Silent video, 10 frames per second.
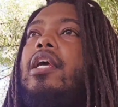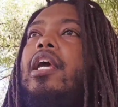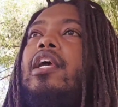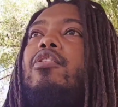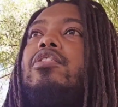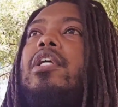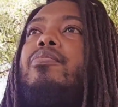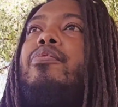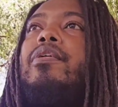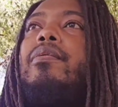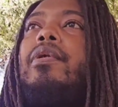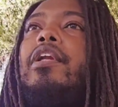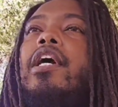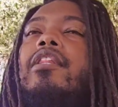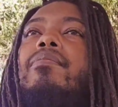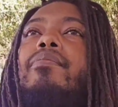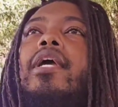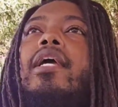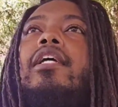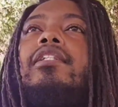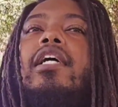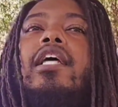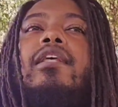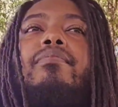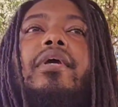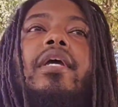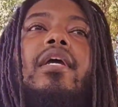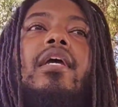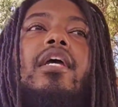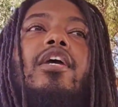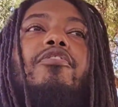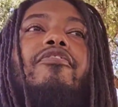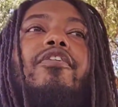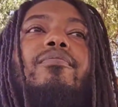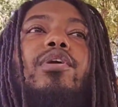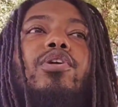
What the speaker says: and you sleep with another man, because the other man, you feel me?